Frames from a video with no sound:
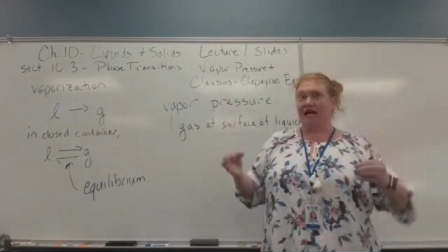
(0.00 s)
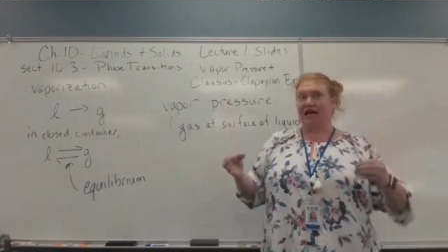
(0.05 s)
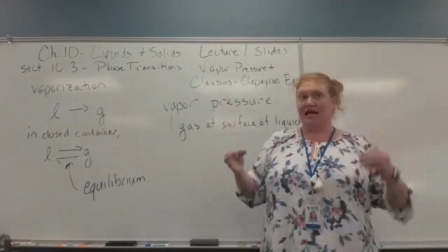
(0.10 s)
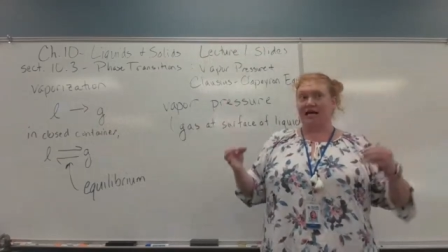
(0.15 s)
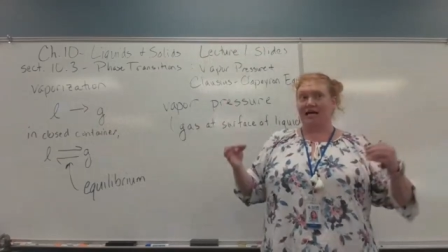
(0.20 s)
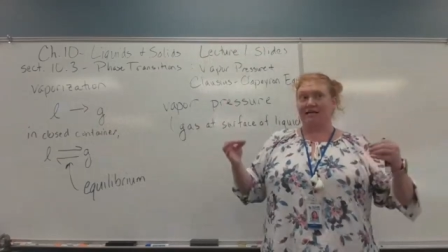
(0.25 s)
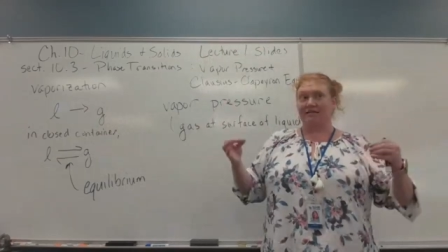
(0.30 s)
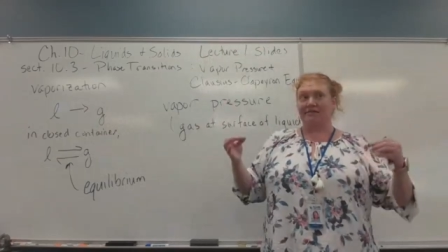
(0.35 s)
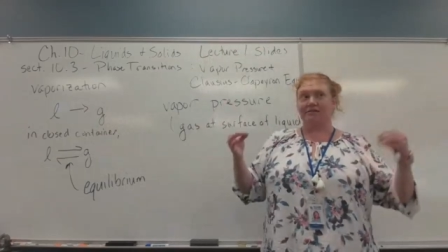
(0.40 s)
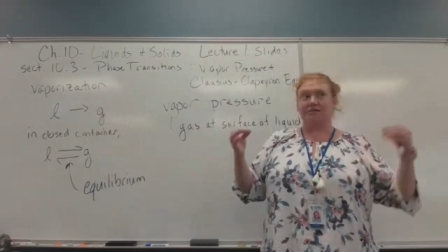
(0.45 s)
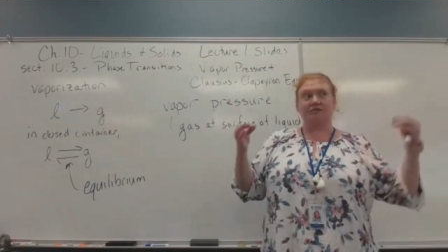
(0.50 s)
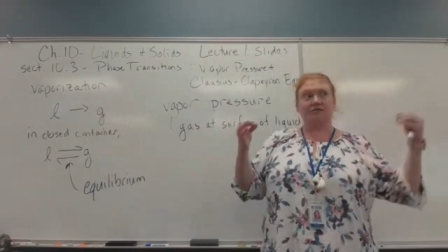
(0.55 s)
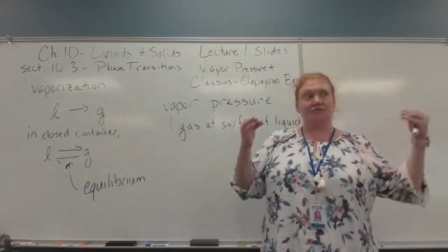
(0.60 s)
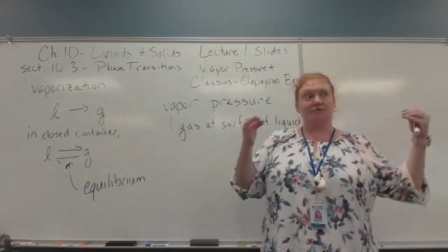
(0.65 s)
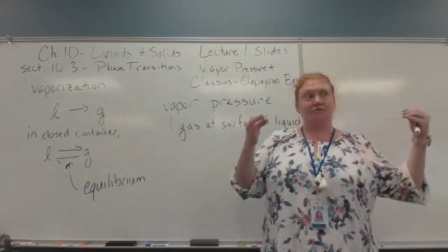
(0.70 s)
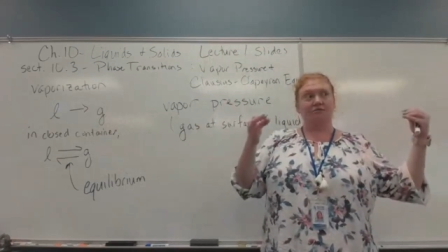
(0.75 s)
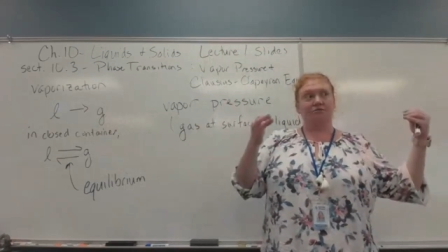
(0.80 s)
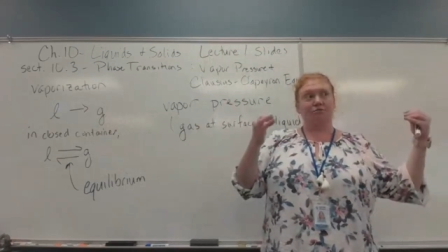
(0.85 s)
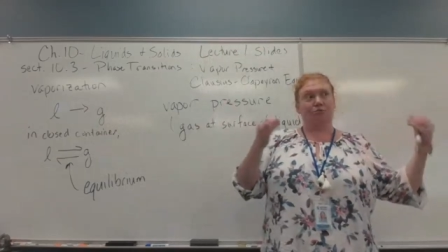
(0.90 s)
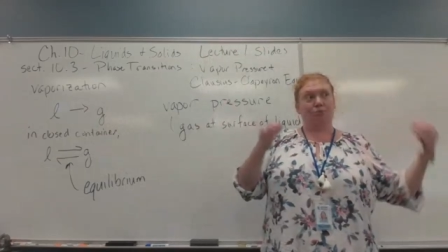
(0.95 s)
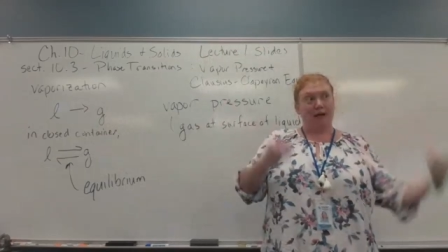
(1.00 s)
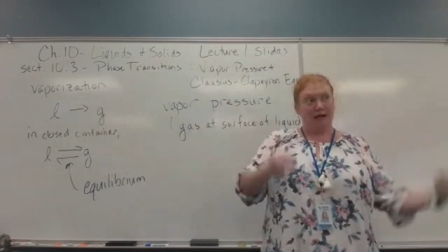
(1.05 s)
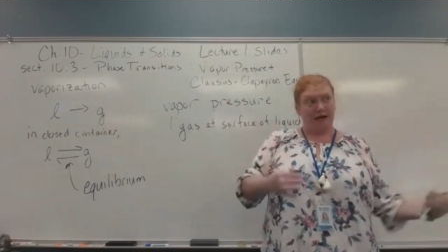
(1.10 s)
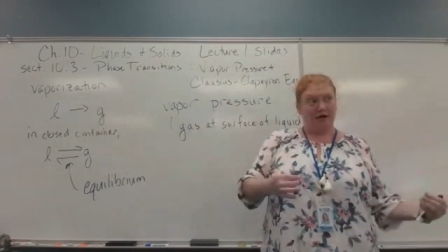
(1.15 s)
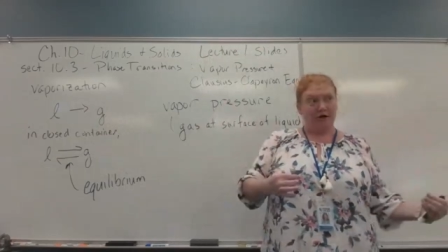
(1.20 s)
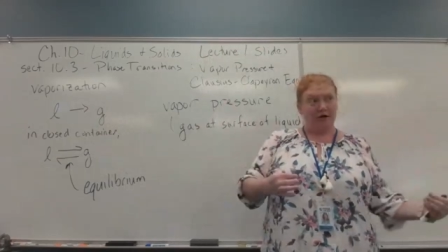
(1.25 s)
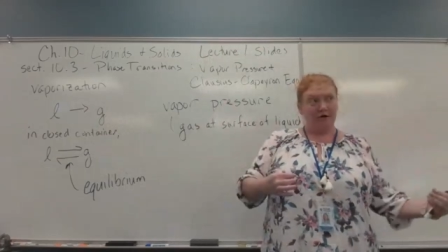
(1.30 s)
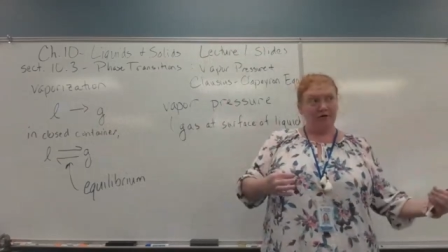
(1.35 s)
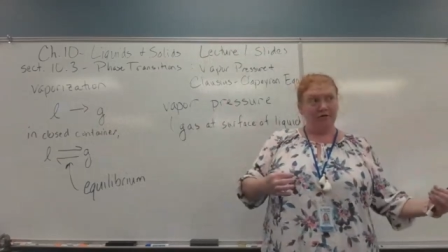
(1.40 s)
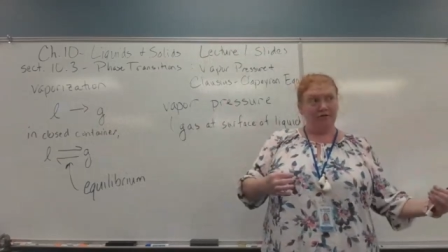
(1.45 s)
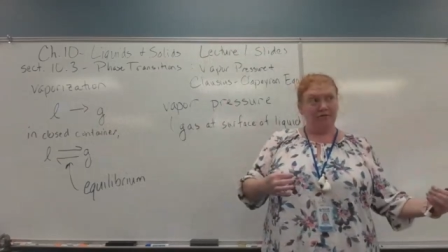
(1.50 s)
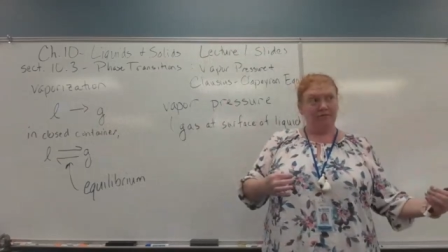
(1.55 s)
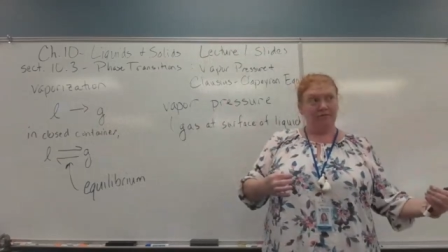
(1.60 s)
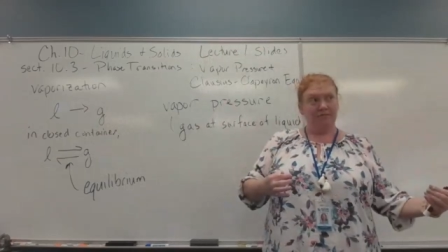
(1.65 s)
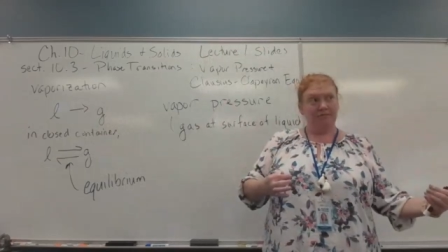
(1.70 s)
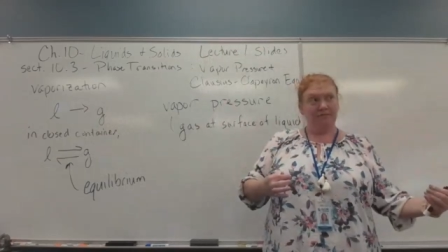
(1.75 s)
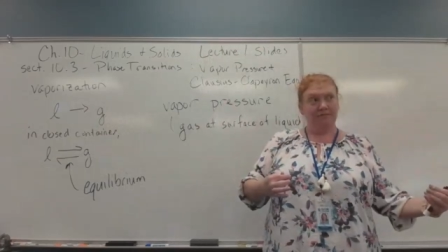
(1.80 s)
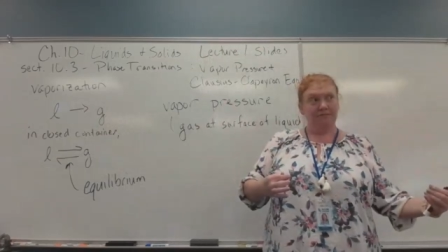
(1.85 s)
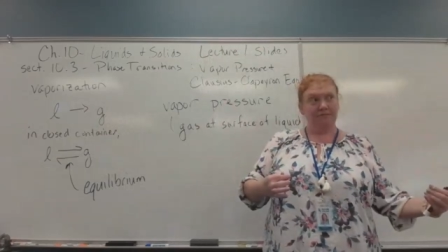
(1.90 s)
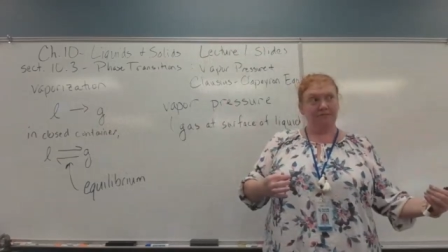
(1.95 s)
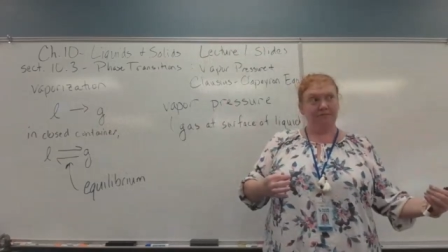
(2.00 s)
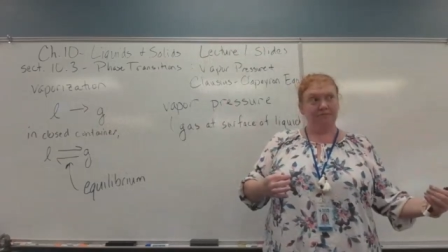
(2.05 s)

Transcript: of gas where?